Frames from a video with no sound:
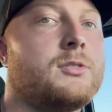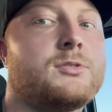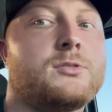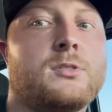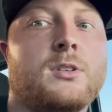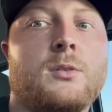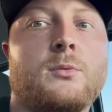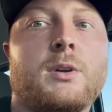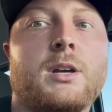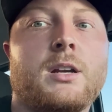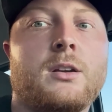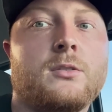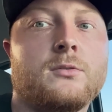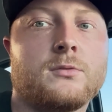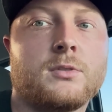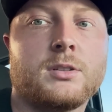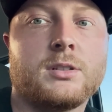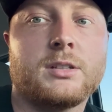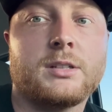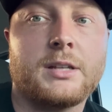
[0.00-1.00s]
so that way I don't
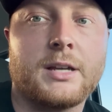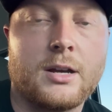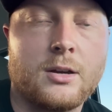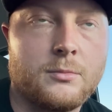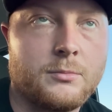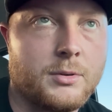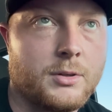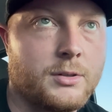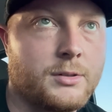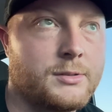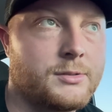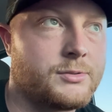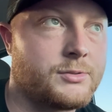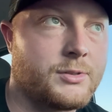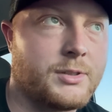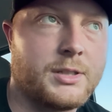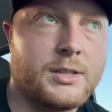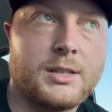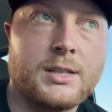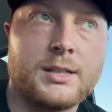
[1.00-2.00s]
run the down bars
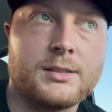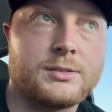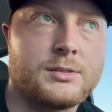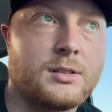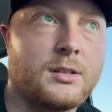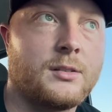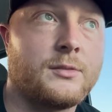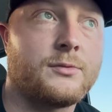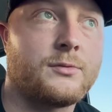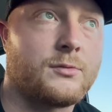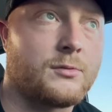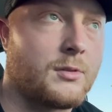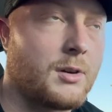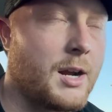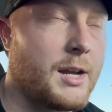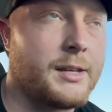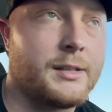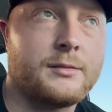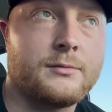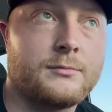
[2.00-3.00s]
or any of that stuff
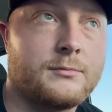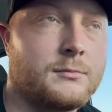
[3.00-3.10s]
right